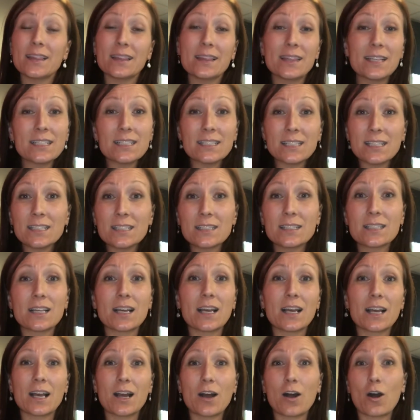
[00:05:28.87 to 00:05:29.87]
This is
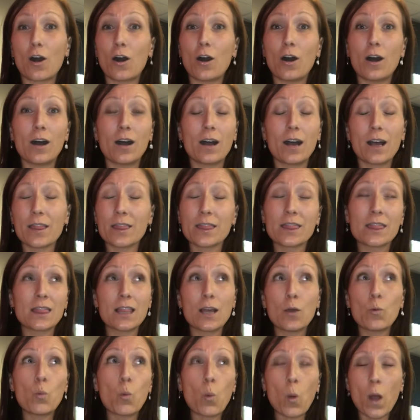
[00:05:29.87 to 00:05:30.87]

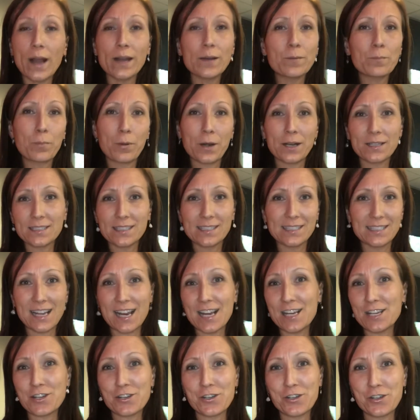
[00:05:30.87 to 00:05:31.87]
one
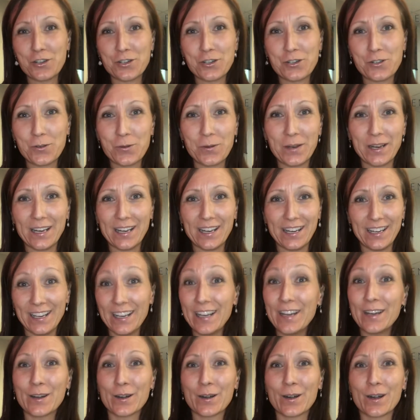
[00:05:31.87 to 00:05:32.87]
presentation you're doing a
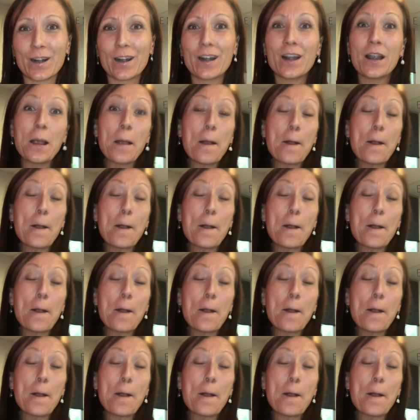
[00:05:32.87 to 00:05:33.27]
year